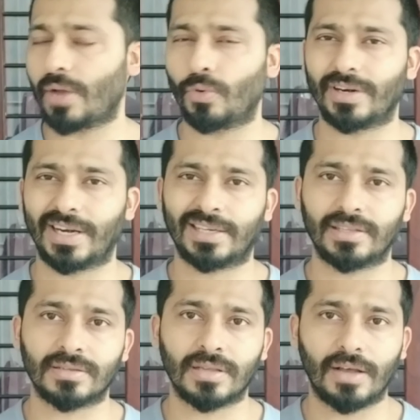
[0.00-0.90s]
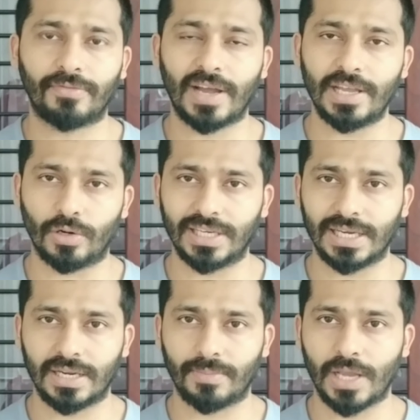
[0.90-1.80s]
I would rate this a 5 on
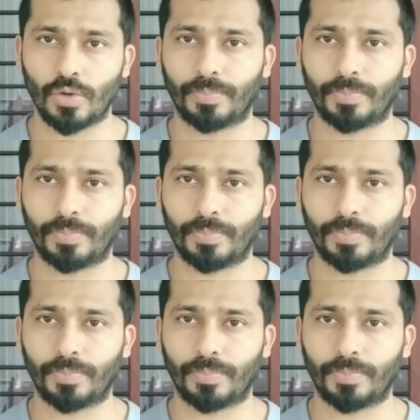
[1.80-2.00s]
10 in my